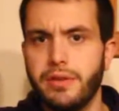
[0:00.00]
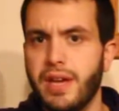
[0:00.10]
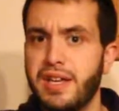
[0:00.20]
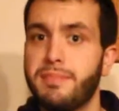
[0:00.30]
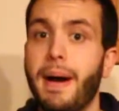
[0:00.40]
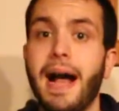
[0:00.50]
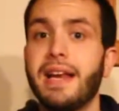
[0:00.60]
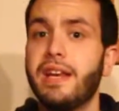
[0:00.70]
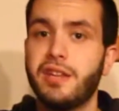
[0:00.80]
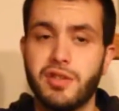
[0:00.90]
Nice
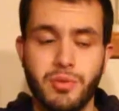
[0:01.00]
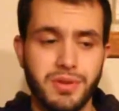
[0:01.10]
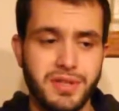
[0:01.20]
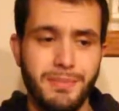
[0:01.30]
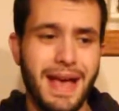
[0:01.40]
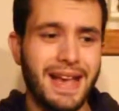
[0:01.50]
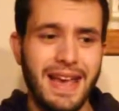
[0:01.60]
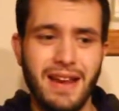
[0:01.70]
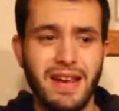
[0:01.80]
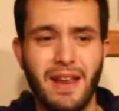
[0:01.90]
pininess towards the back
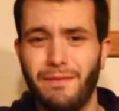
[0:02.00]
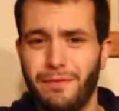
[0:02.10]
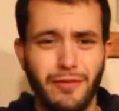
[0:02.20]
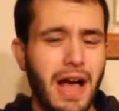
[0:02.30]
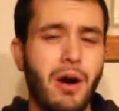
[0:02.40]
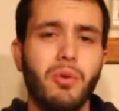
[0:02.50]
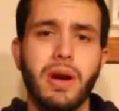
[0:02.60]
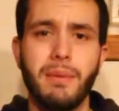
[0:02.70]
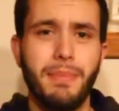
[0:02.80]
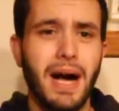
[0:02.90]
end, again
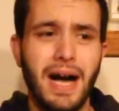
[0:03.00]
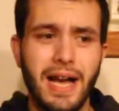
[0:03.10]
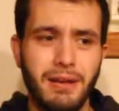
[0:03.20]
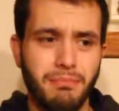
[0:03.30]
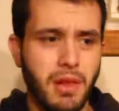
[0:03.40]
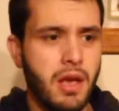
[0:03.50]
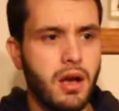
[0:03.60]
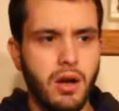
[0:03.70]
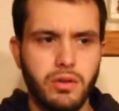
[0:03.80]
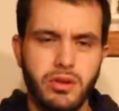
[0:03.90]
flowering pine,
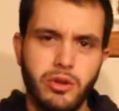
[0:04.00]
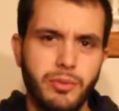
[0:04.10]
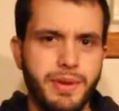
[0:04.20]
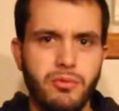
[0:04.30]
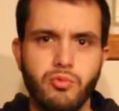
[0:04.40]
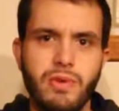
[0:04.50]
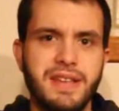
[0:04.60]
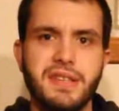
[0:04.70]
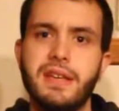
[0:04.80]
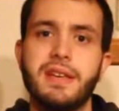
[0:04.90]
a little bit
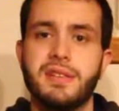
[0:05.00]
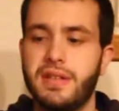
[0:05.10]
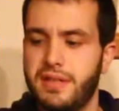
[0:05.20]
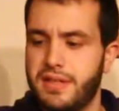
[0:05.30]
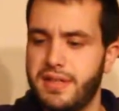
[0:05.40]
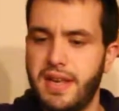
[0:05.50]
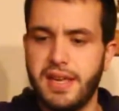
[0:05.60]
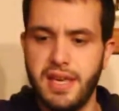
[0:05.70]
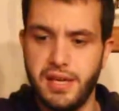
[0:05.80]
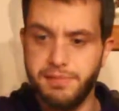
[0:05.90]
resinous and
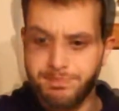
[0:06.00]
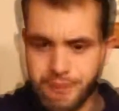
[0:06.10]
sticky.